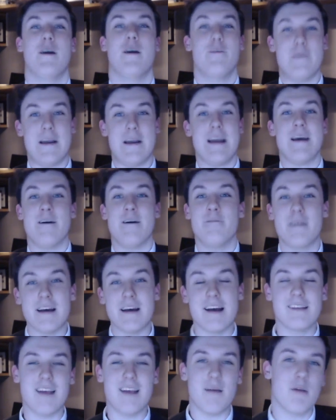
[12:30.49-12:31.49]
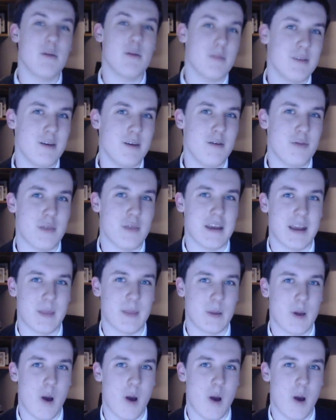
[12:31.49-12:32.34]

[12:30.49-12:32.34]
If you have, tell me what you think in the